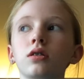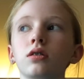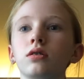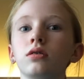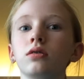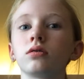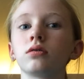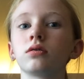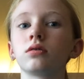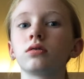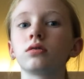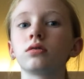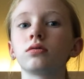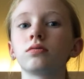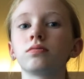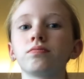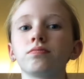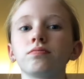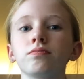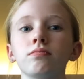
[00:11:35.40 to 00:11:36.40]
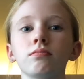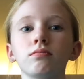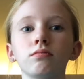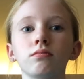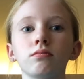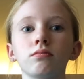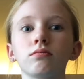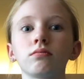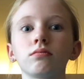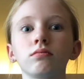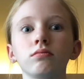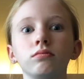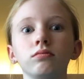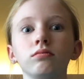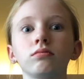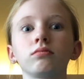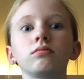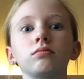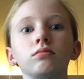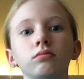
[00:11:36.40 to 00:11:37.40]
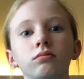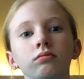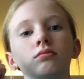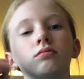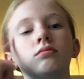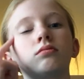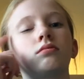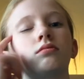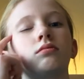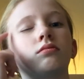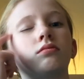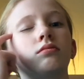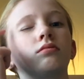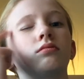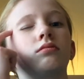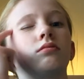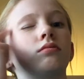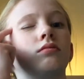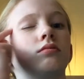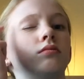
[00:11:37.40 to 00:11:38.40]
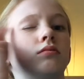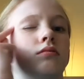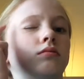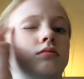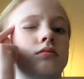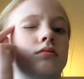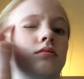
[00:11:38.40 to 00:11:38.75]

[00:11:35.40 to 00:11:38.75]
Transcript: Nobody speaks.